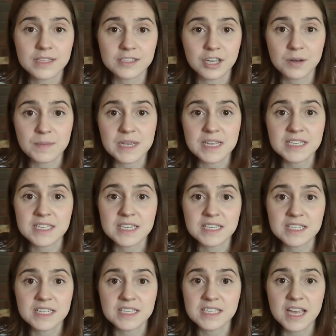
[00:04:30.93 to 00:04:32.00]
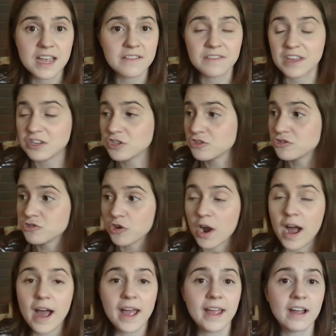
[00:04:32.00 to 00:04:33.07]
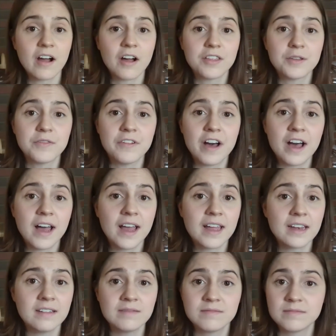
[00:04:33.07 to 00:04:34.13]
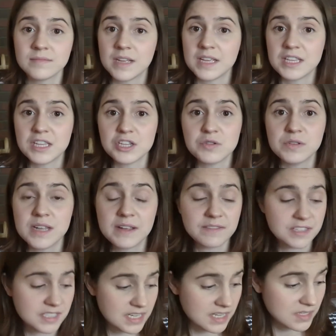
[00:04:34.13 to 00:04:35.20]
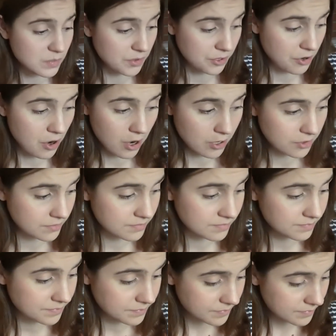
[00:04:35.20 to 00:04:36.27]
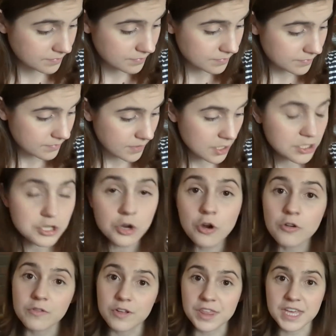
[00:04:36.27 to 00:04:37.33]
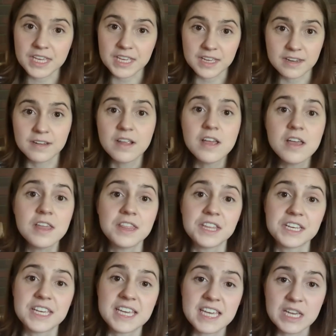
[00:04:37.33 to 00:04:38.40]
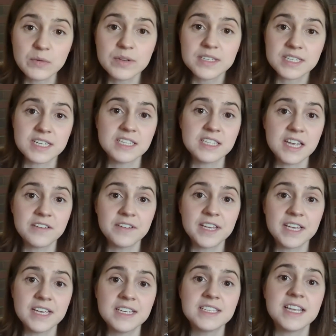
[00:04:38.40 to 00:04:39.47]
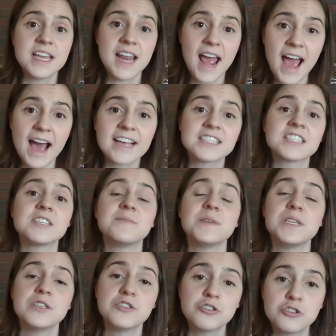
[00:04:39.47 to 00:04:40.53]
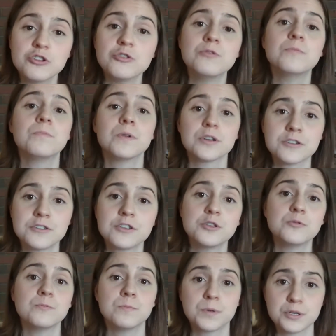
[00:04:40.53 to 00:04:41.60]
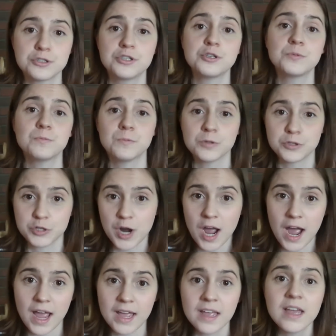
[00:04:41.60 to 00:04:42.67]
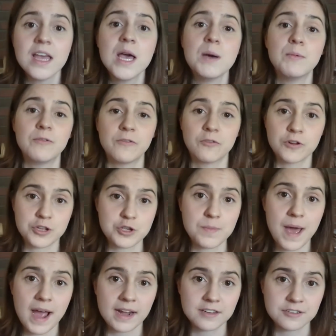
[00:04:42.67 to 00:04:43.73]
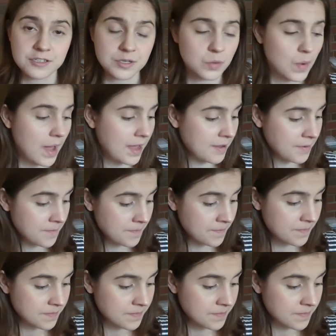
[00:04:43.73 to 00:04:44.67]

It's going to be easy to seed save. They just dry on the vine, and then you save the seeds when they're hard. Don't overthink it. The key with seed saving is it has to be super dry before you package it away.